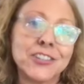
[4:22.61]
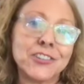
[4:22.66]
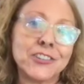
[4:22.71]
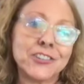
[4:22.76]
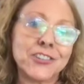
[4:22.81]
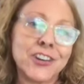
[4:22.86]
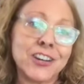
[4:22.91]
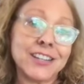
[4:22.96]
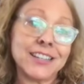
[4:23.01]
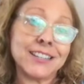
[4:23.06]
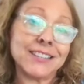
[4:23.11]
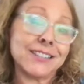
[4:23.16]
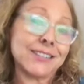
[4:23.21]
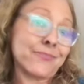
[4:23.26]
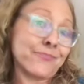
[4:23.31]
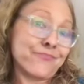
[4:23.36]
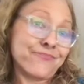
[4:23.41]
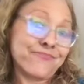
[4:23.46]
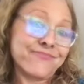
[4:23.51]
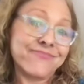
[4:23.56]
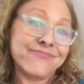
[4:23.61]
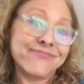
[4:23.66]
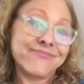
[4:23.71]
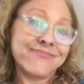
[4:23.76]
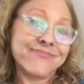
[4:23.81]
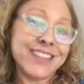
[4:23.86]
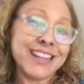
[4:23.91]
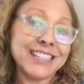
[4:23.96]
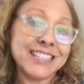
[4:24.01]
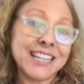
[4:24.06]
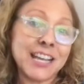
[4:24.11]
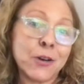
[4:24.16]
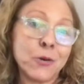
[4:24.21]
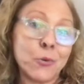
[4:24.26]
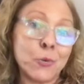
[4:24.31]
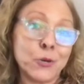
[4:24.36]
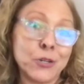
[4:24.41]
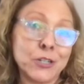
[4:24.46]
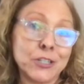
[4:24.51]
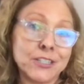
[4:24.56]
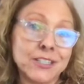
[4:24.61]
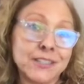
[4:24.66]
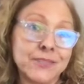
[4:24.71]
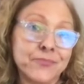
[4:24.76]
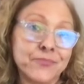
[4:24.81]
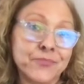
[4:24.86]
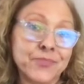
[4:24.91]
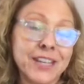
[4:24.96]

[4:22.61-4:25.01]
your dog is. That's how it works.